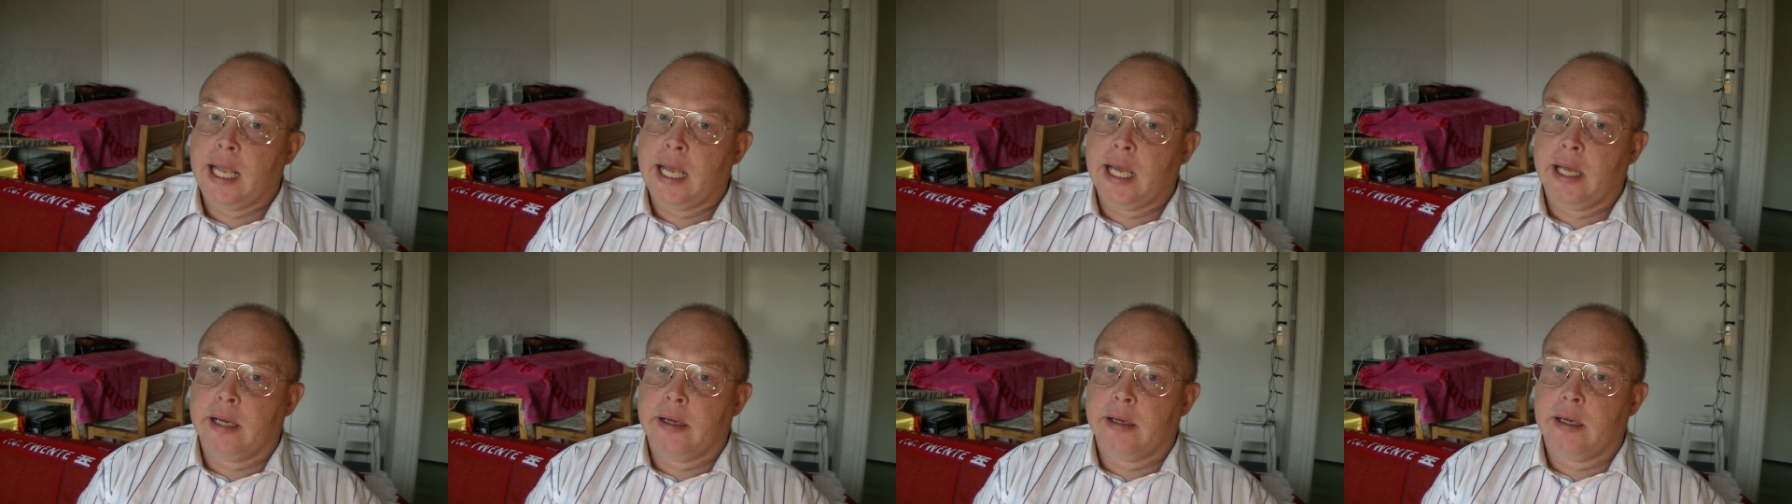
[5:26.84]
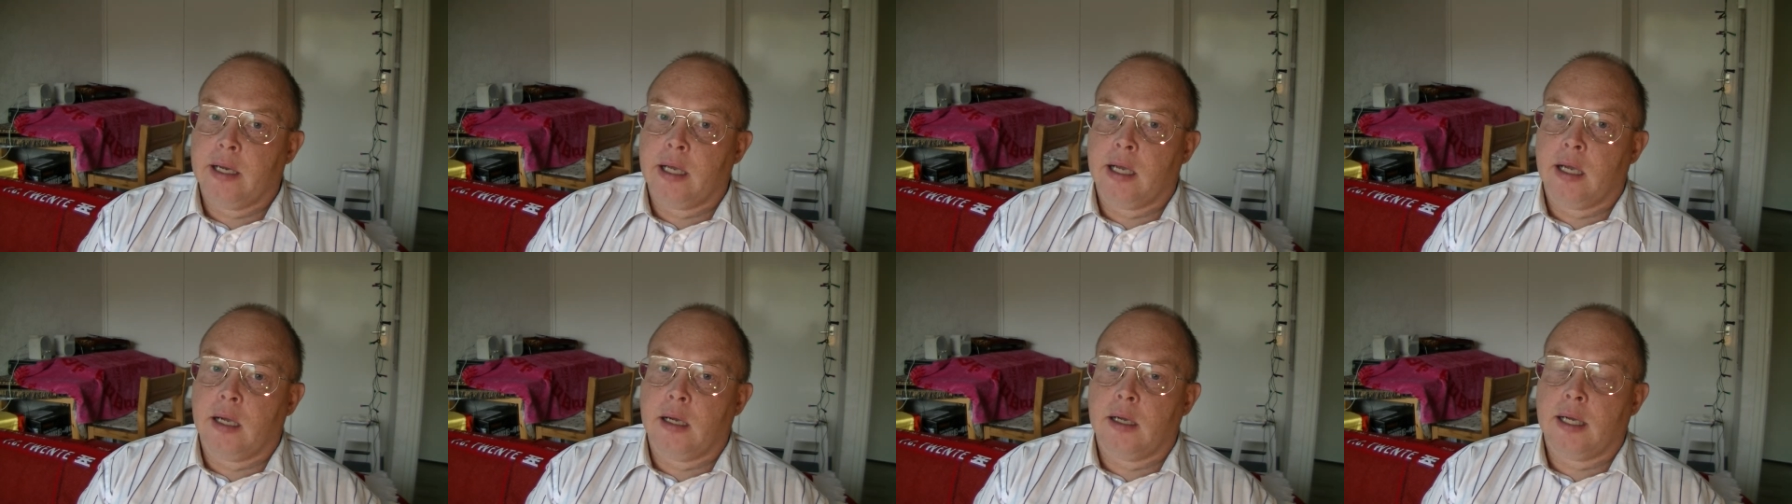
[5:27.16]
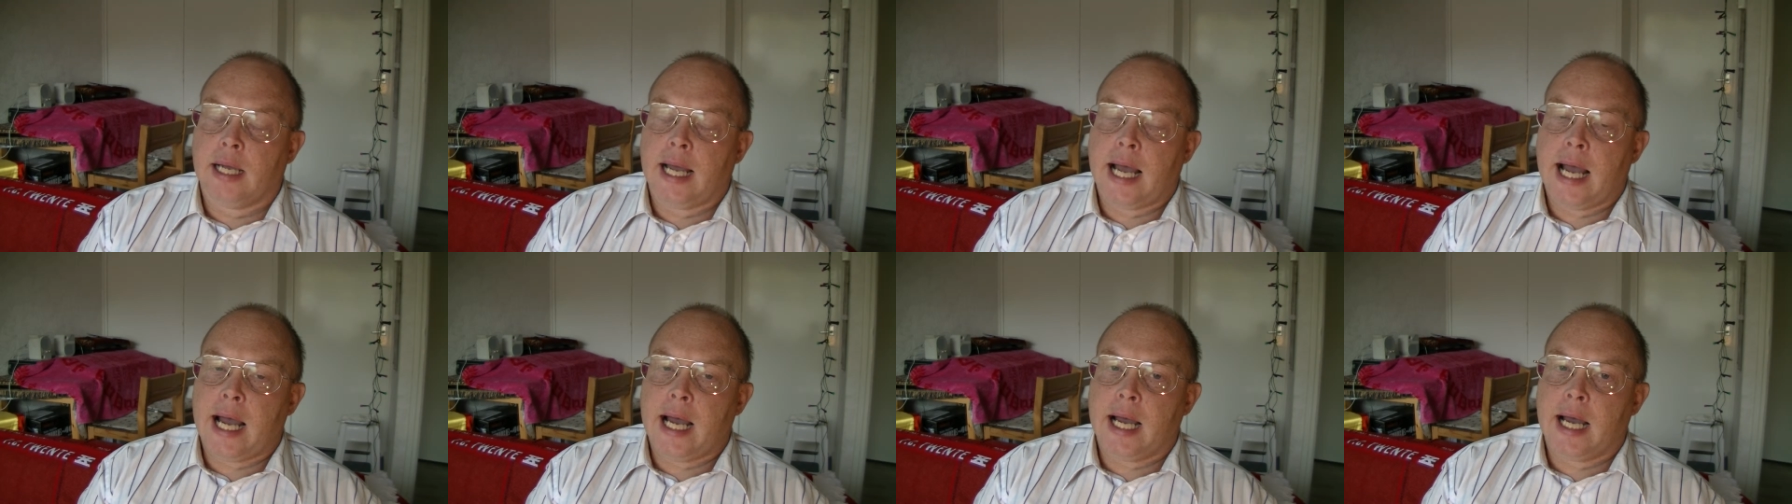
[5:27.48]
and uh,
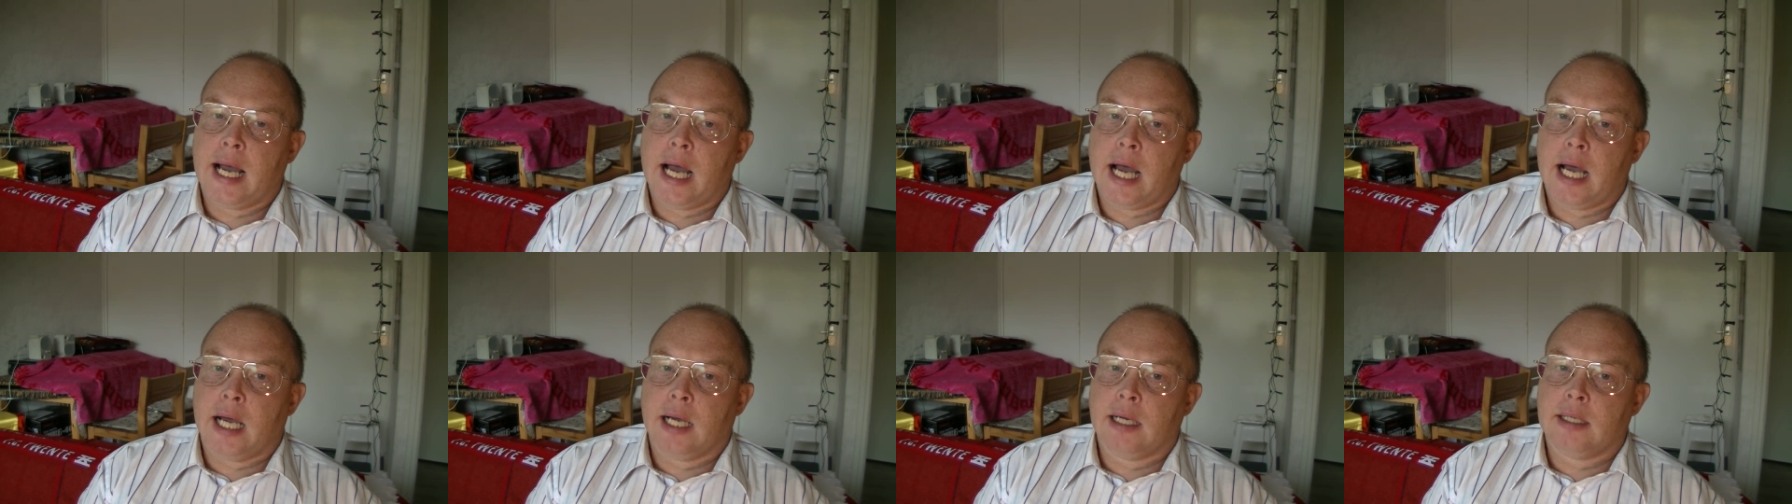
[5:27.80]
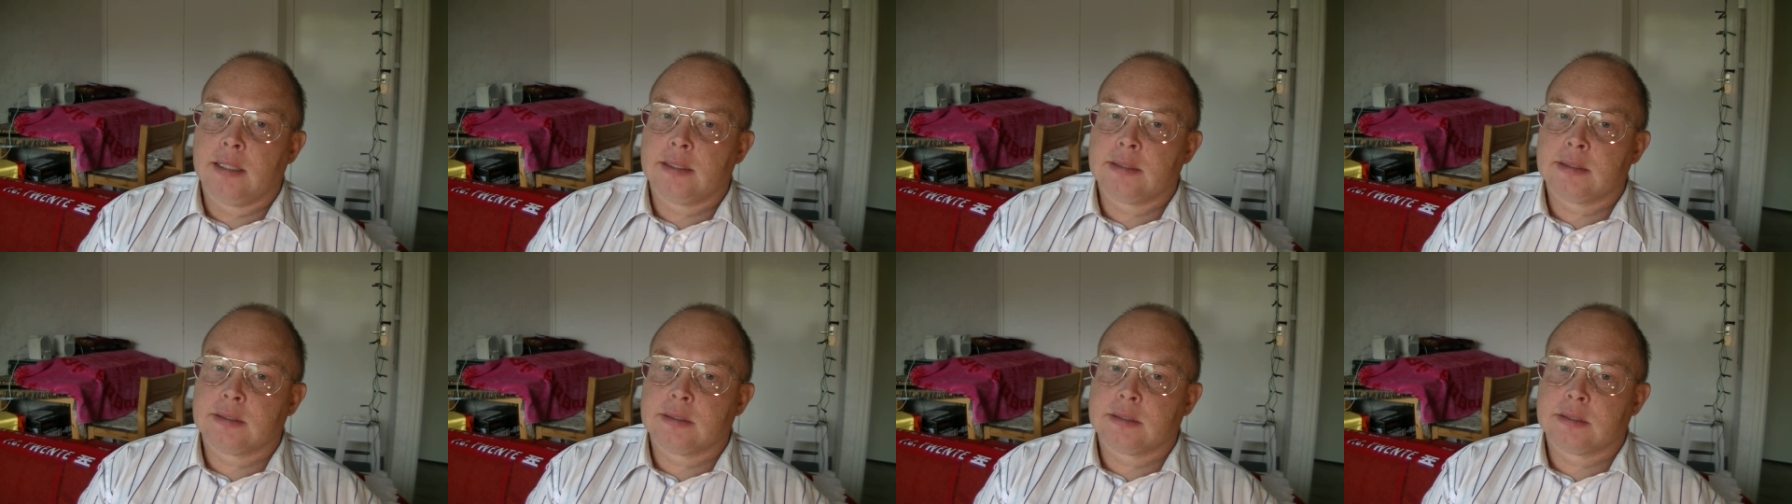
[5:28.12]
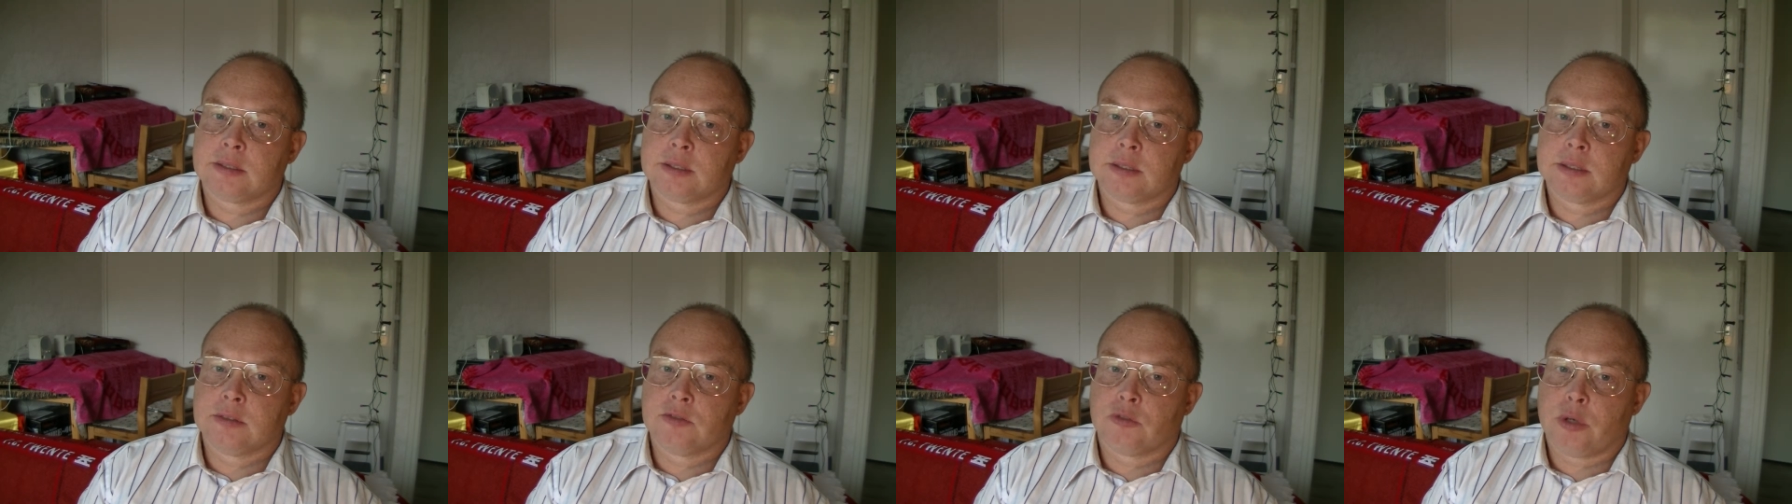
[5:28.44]

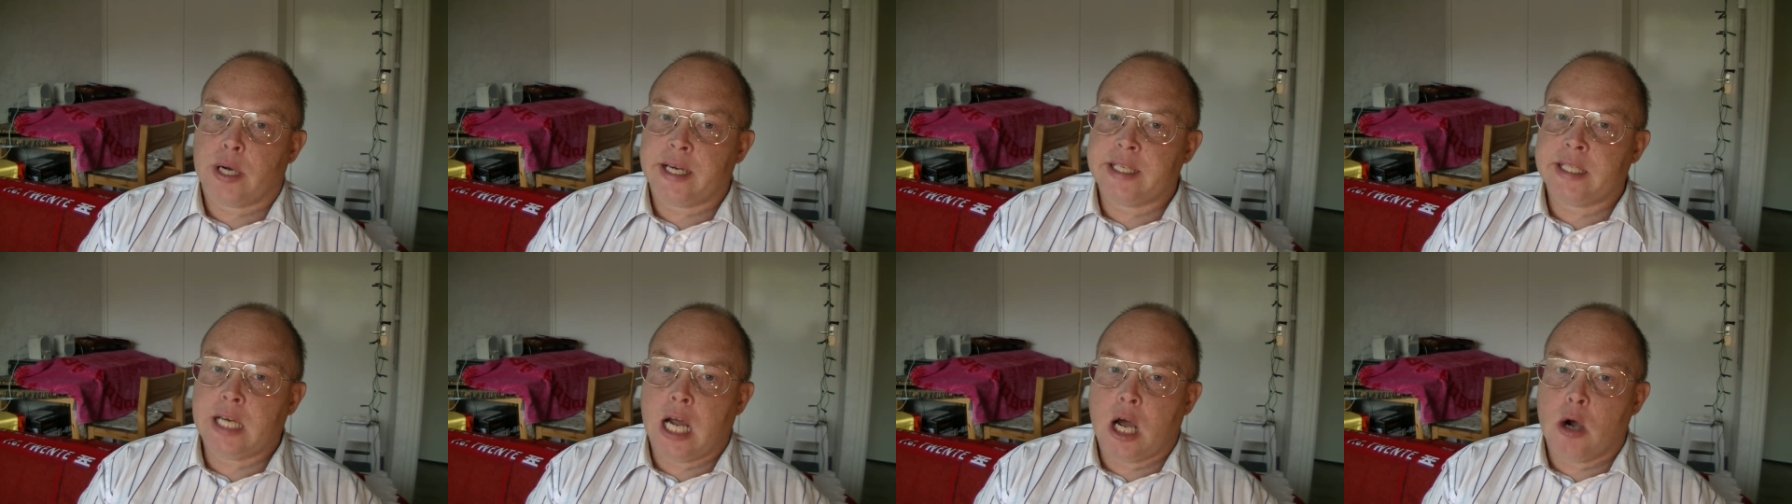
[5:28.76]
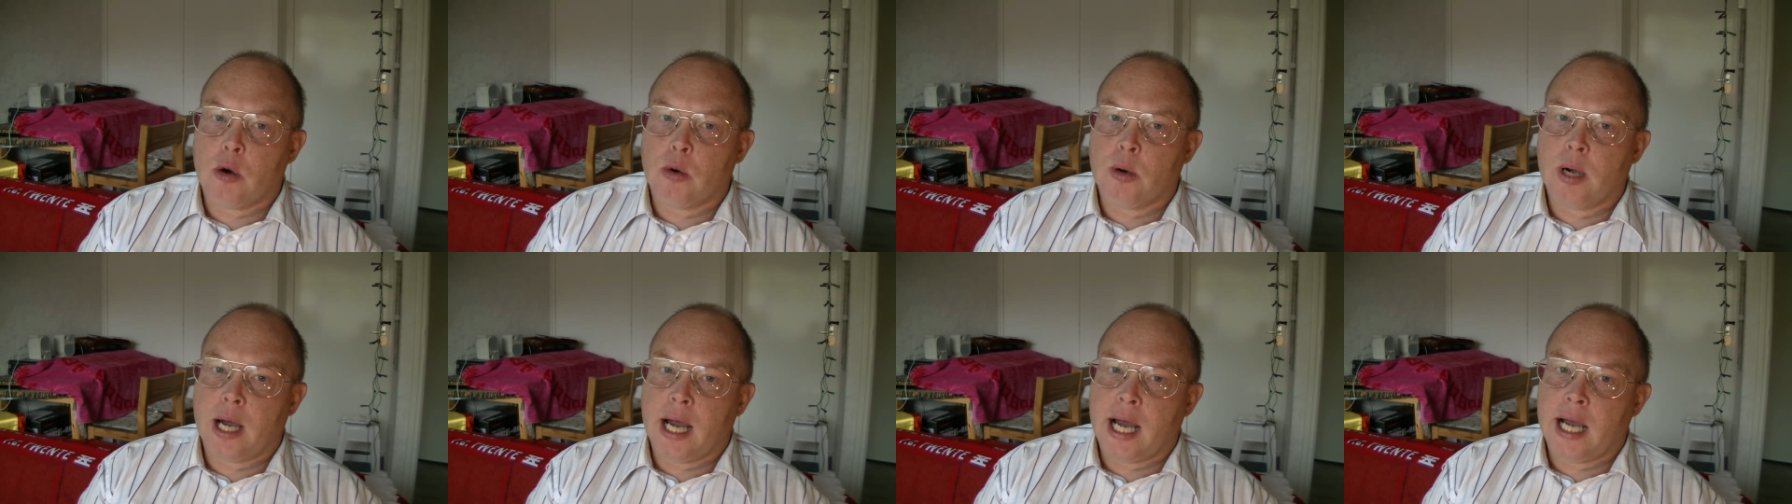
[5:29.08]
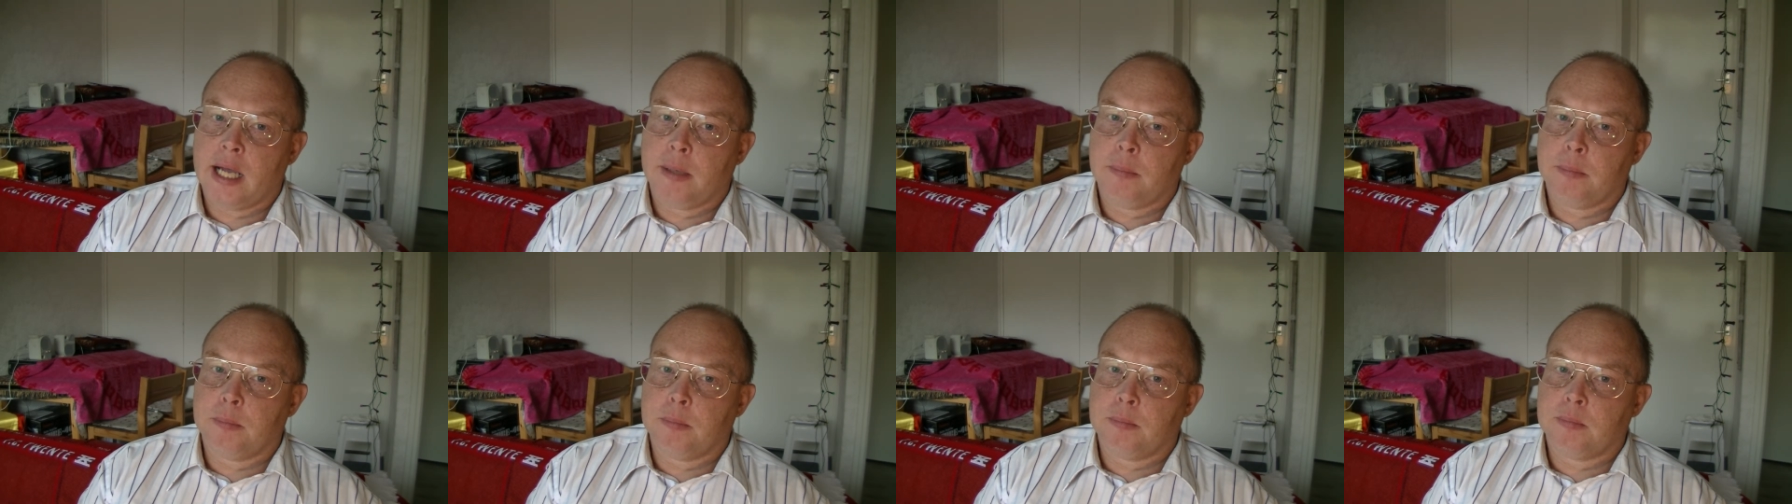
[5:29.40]
right now
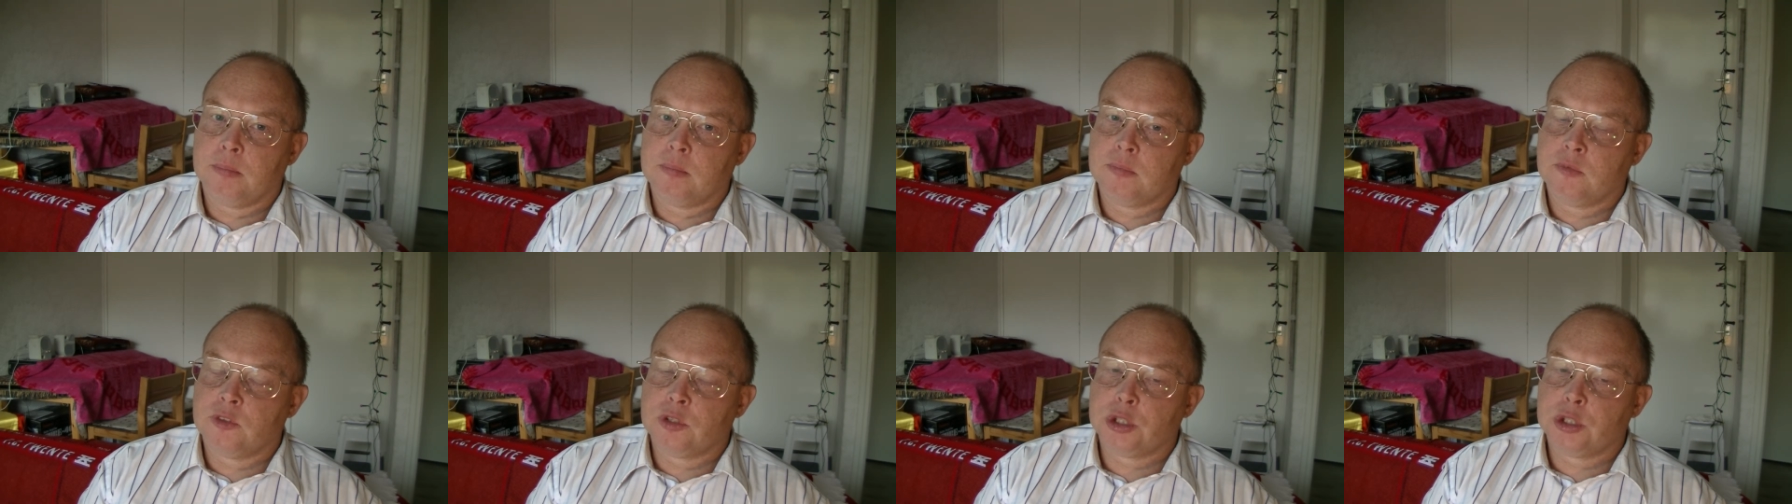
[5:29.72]
I'm